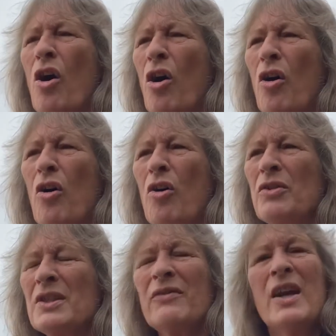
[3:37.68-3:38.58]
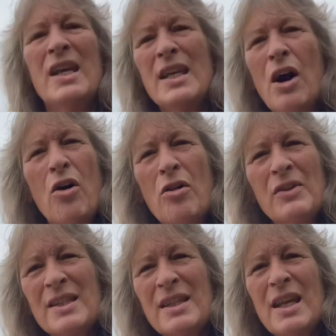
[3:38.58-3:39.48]
all
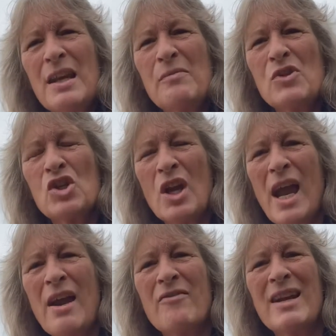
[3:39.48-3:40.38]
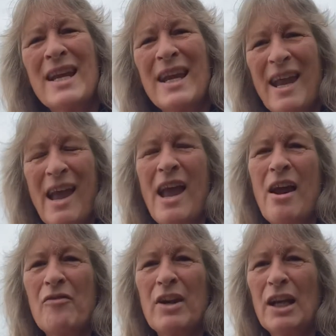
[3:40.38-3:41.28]
the same, sharing,
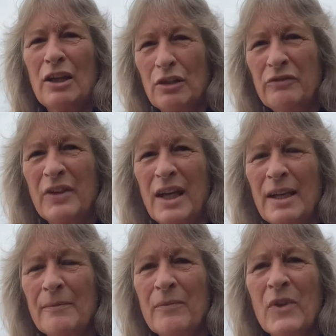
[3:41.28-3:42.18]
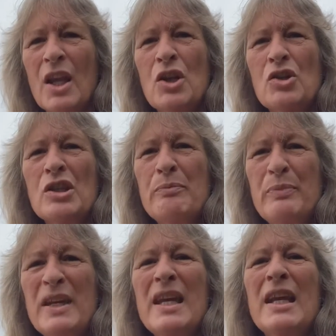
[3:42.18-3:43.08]
caring, loving, just
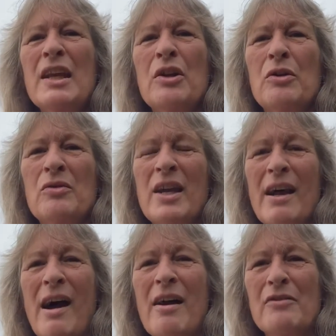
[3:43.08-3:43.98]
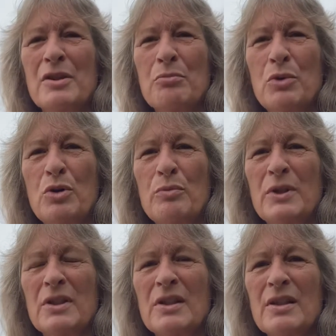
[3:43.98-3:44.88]
being who they are in the moment.